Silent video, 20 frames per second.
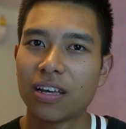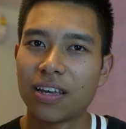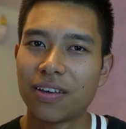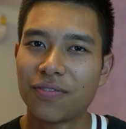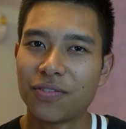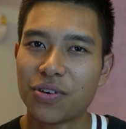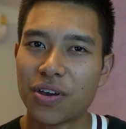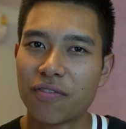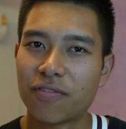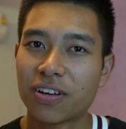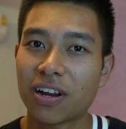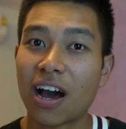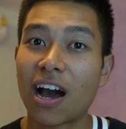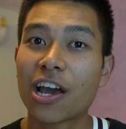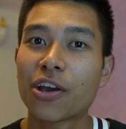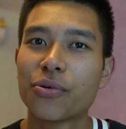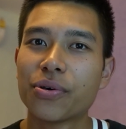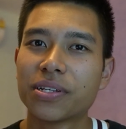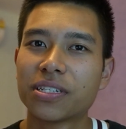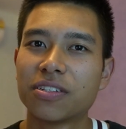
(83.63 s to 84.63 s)
If you have an
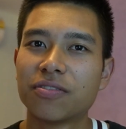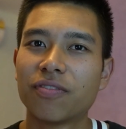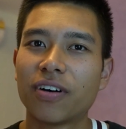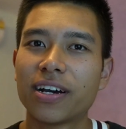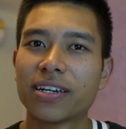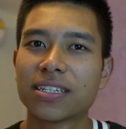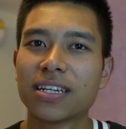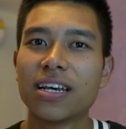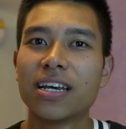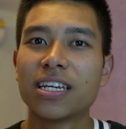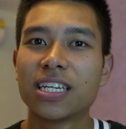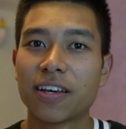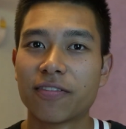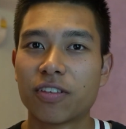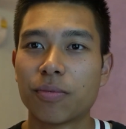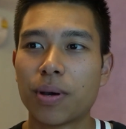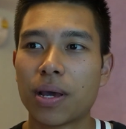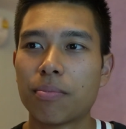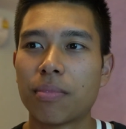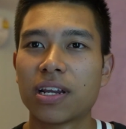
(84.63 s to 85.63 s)
iOS device, you have
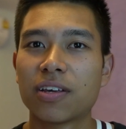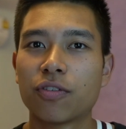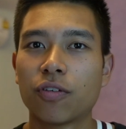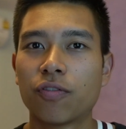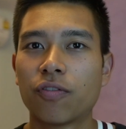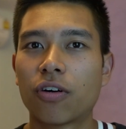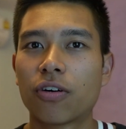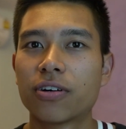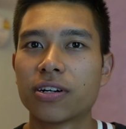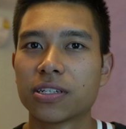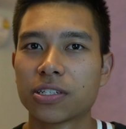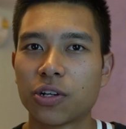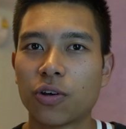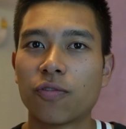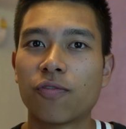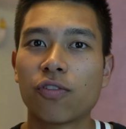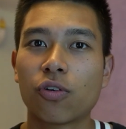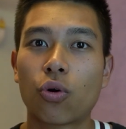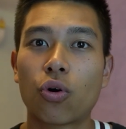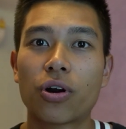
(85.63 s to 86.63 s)
to pay money for Forest. So
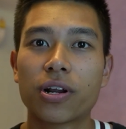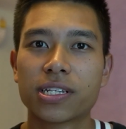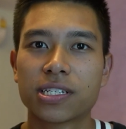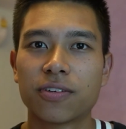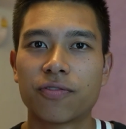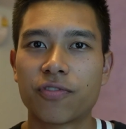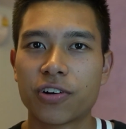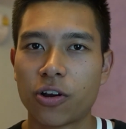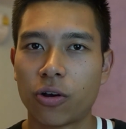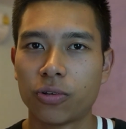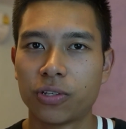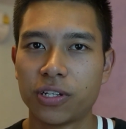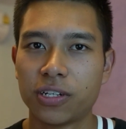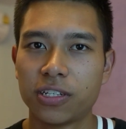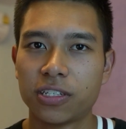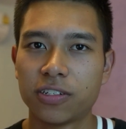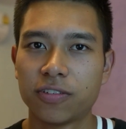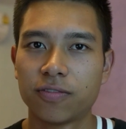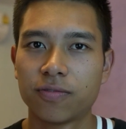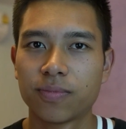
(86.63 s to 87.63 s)
Flora is the free
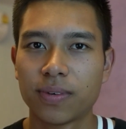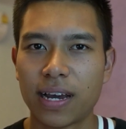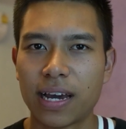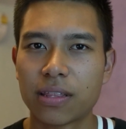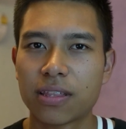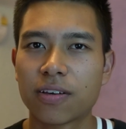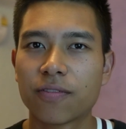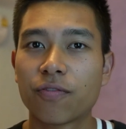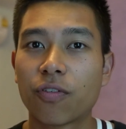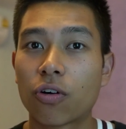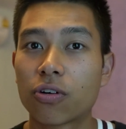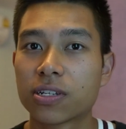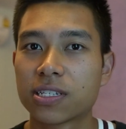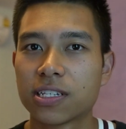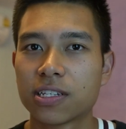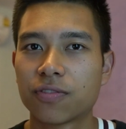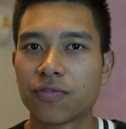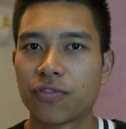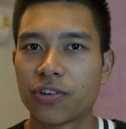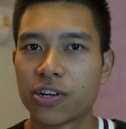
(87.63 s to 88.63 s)
alternative. I think Forest
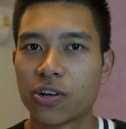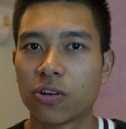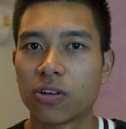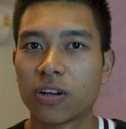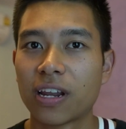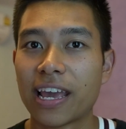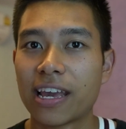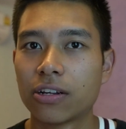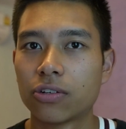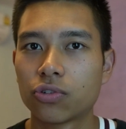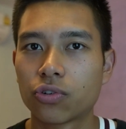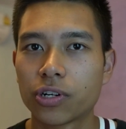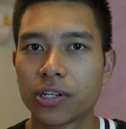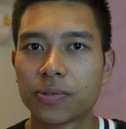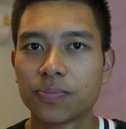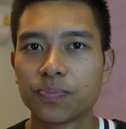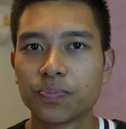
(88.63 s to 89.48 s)
is free on Android.